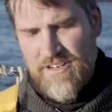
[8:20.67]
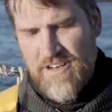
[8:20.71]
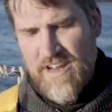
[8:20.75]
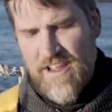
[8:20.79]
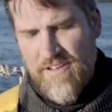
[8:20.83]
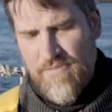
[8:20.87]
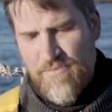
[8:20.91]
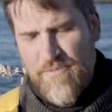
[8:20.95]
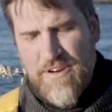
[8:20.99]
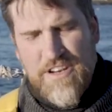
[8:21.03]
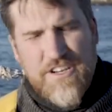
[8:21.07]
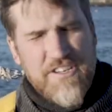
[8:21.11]

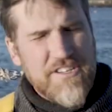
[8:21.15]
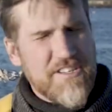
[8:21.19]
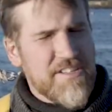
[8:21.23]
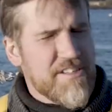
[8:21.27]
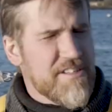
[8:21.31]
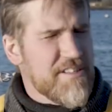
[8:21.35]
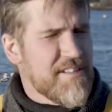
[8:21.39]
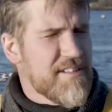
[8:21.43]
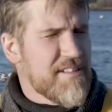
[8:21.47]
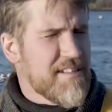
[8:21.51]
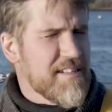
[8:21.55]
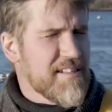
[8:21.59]
if we just
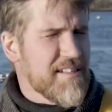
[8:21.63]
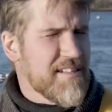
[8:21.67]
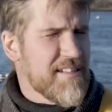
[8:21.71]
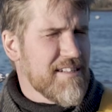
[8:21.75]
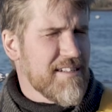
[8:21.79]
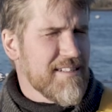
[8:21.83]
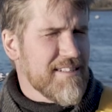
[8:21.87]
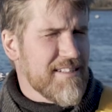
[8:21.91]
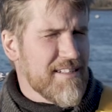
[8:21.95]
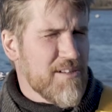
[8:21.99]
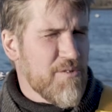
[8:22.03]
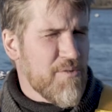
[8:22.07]

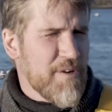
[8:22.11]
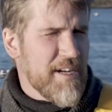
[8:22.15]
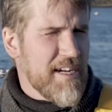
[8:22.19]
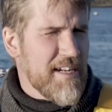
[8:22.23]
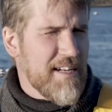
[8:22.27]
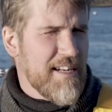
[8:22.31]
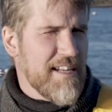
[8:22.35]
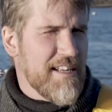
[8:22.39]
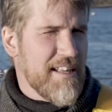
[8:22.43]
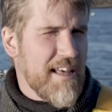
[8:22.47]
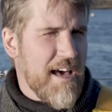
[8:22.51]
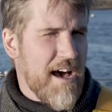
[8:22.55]
discuss
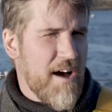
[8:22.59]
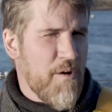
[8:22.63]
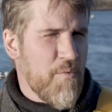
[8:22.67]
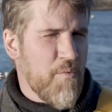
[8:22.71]
quickly